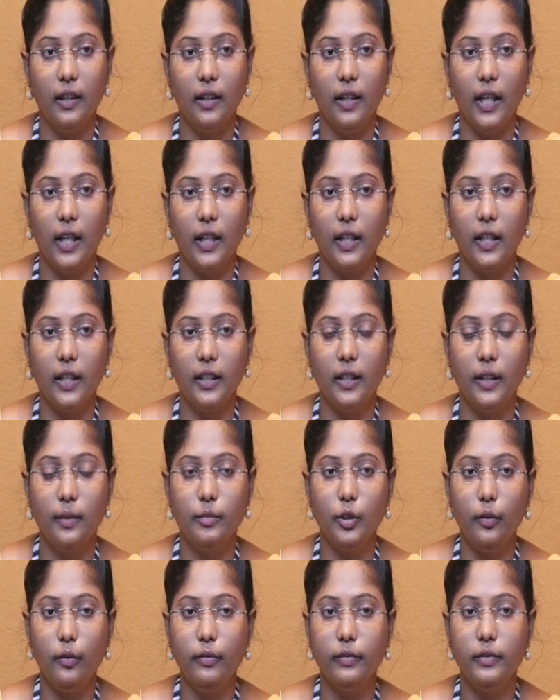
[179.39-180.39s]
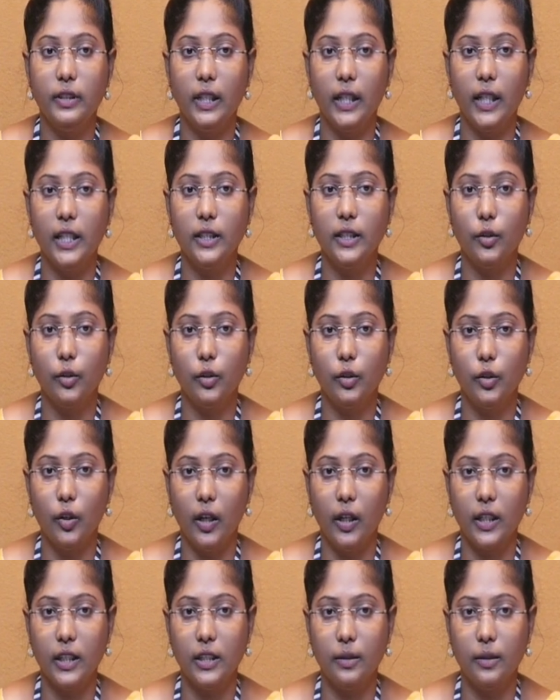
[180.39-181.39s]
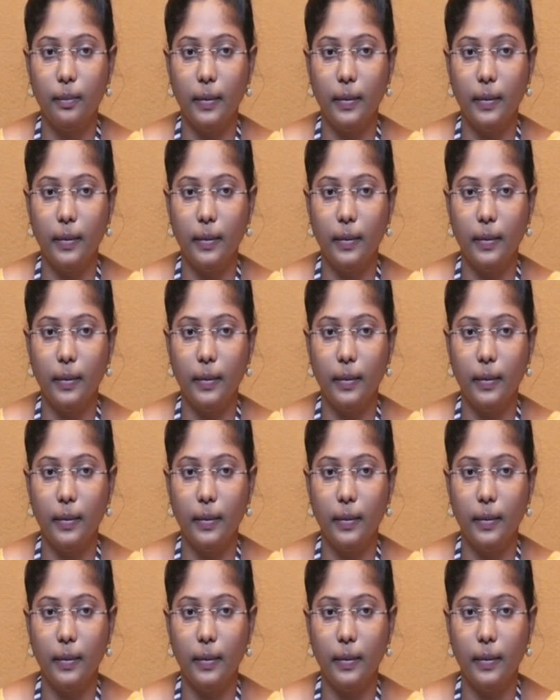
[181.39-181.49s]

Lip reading: algorithms of single source shortest